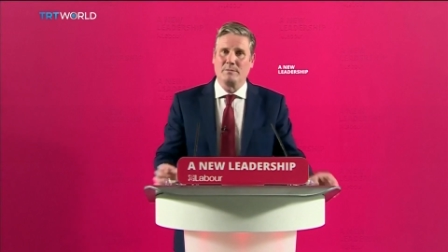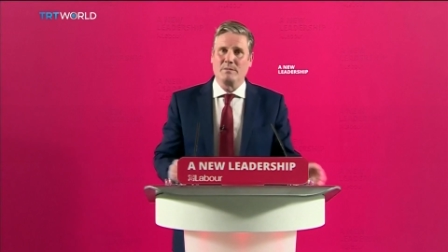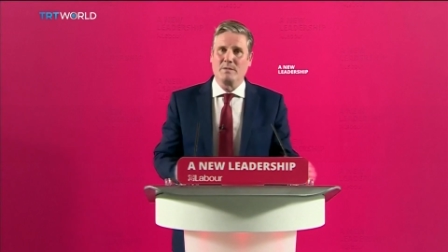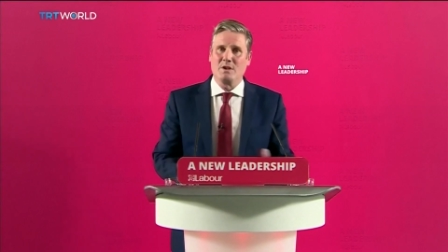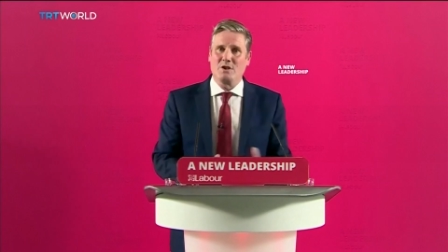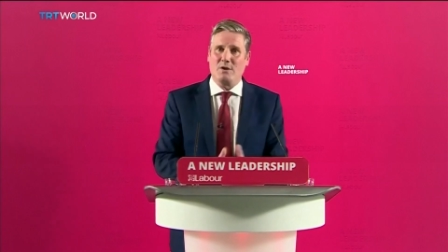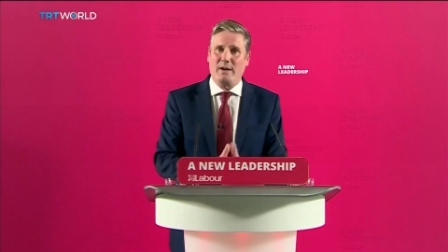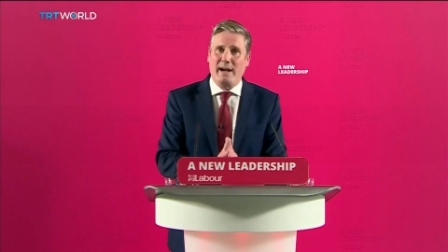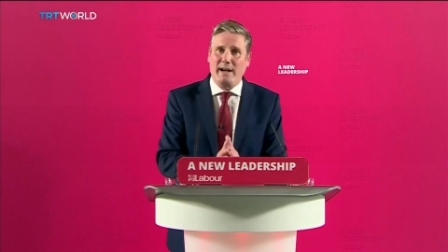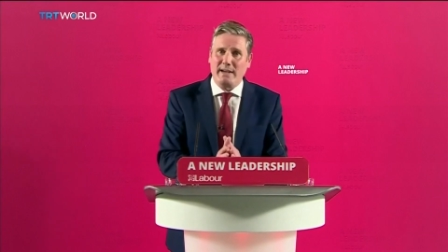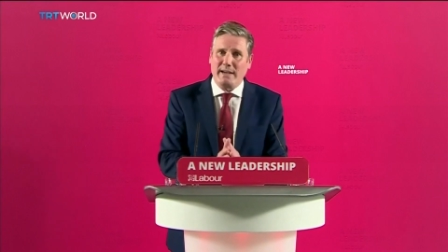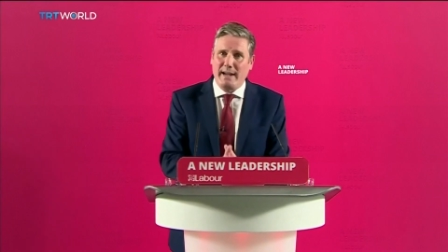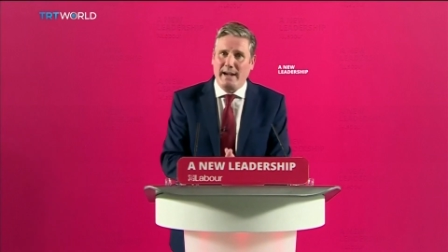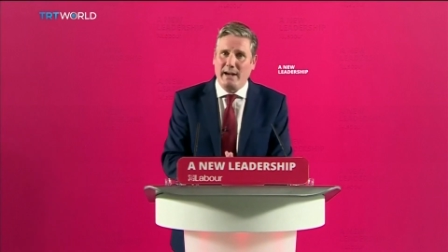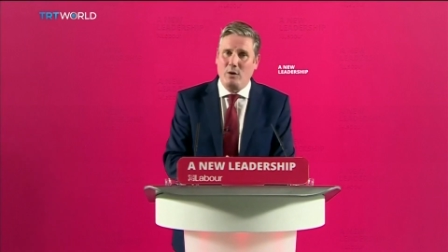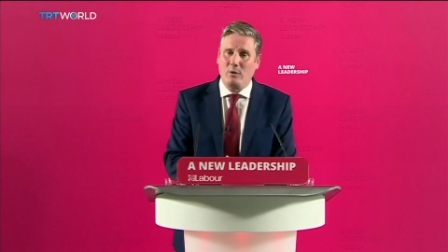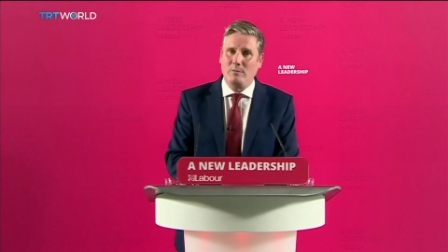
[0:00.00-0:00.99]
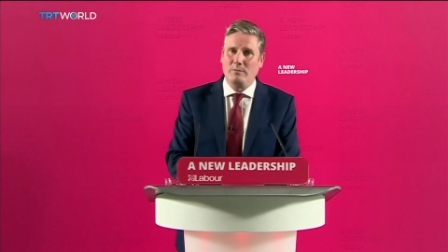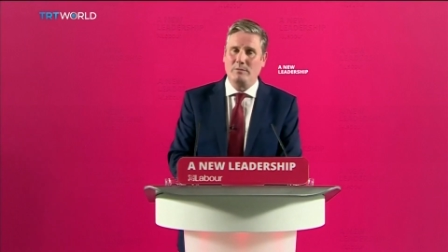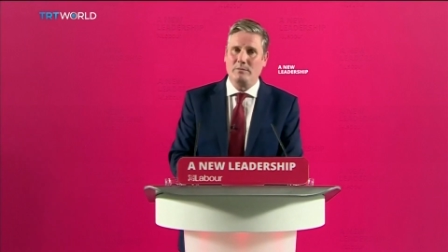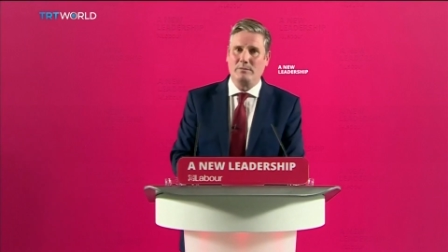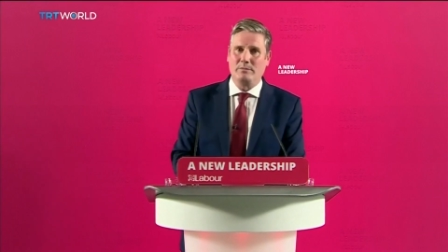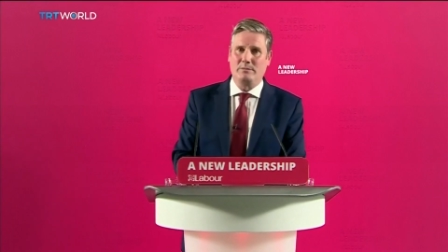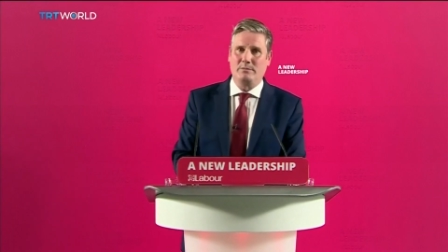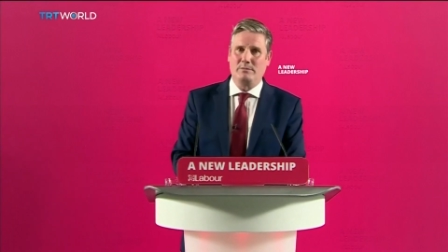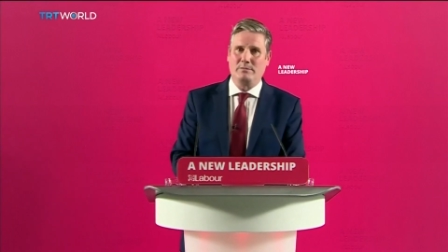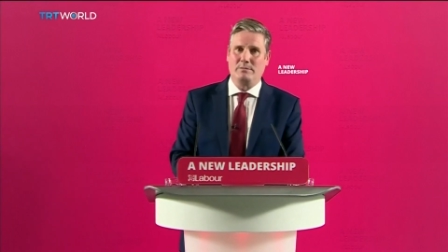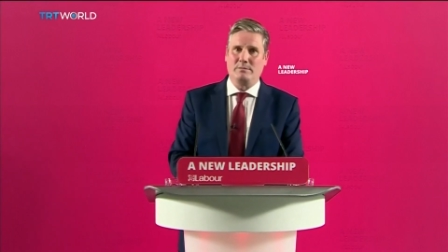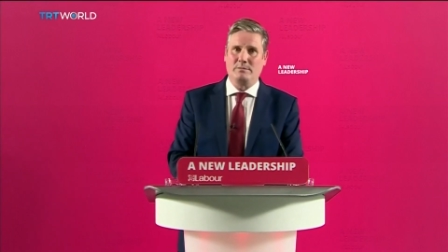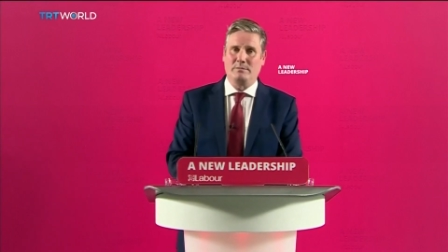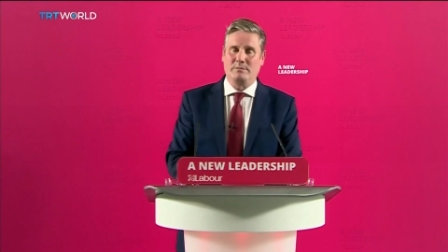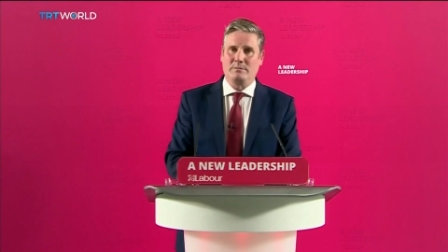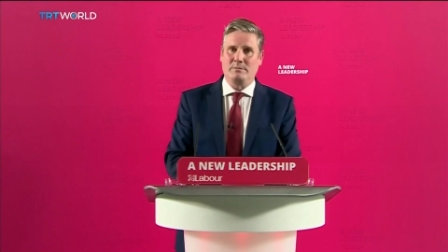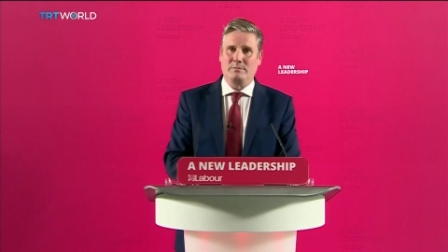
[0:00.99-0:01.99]
So act now,
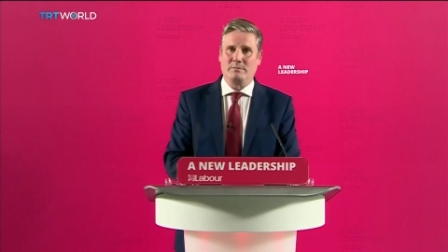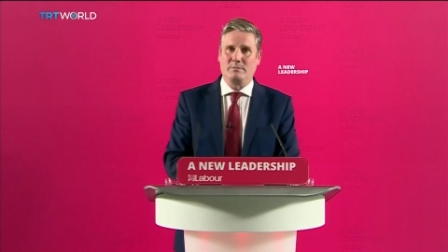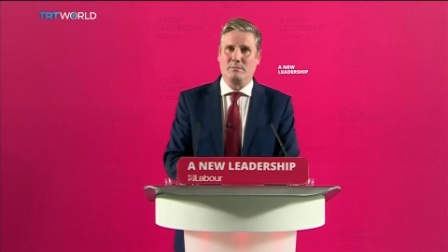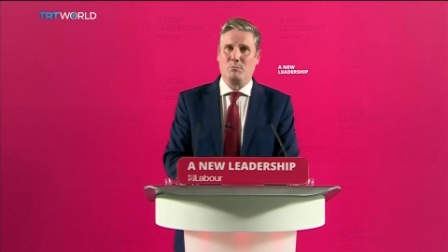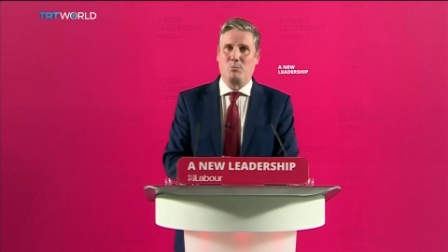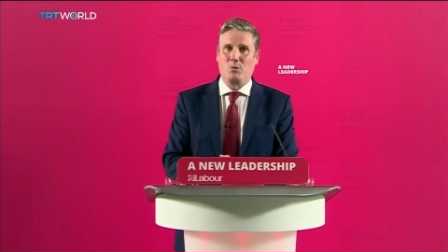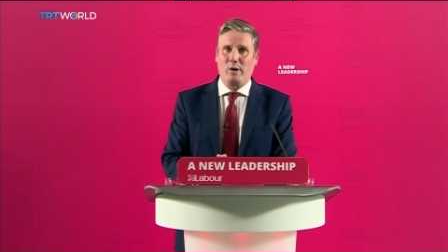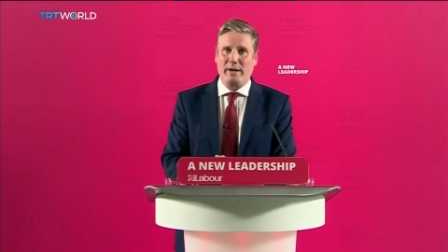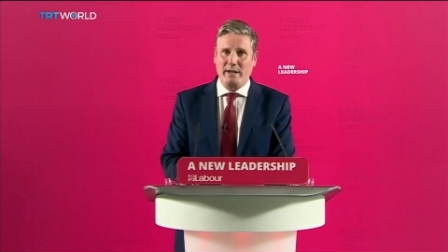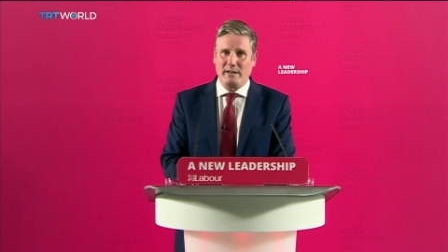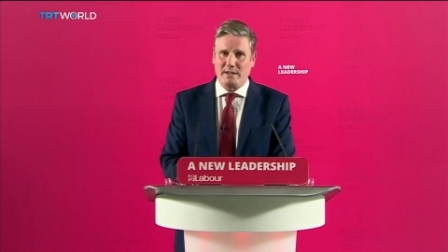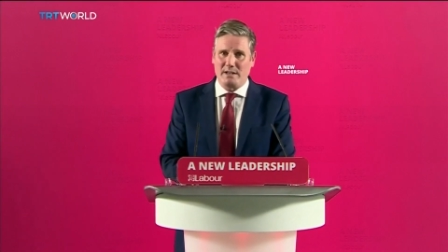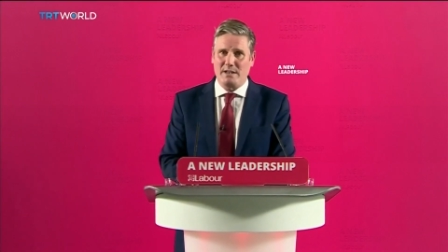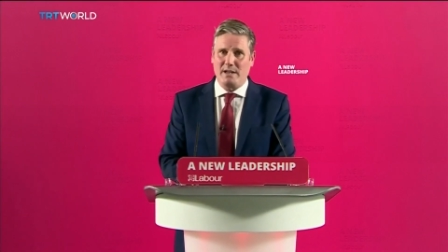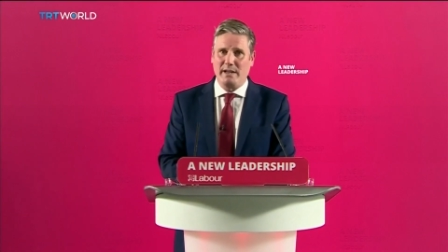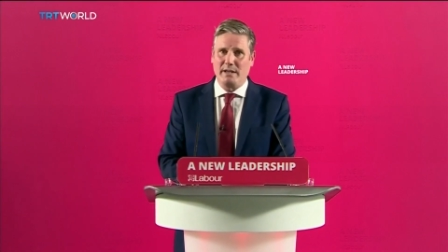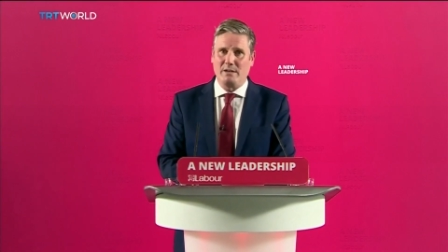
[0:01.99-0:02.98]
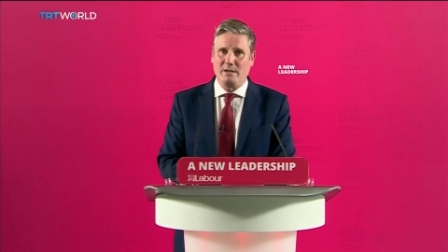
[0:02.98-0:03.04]
break the cycle.